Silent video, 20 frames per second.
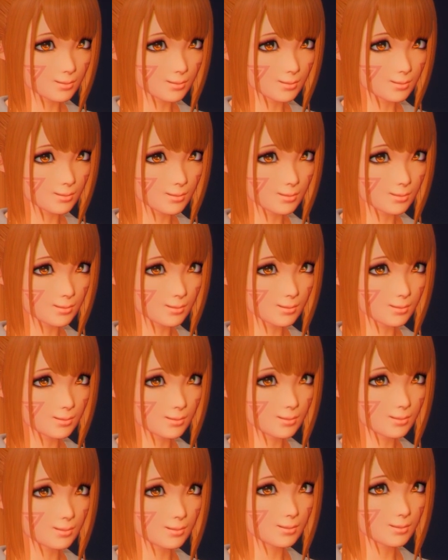
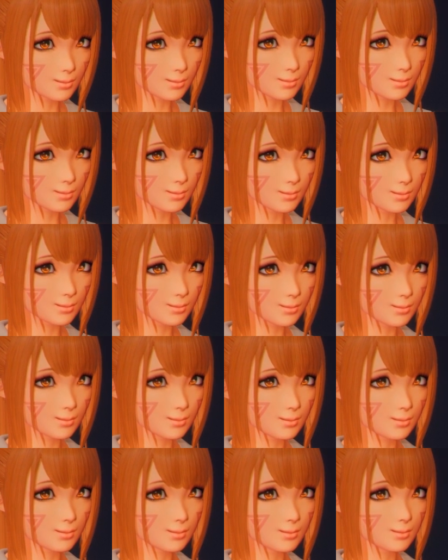
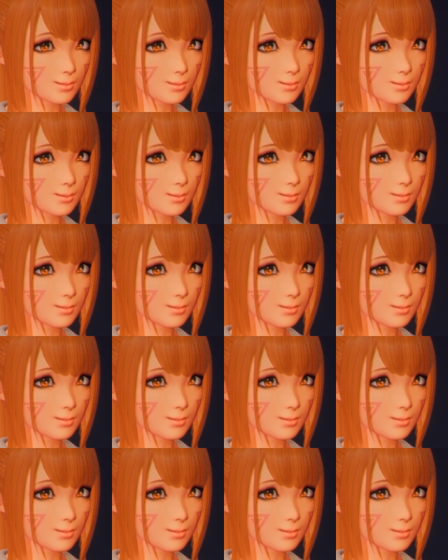Nothing is said.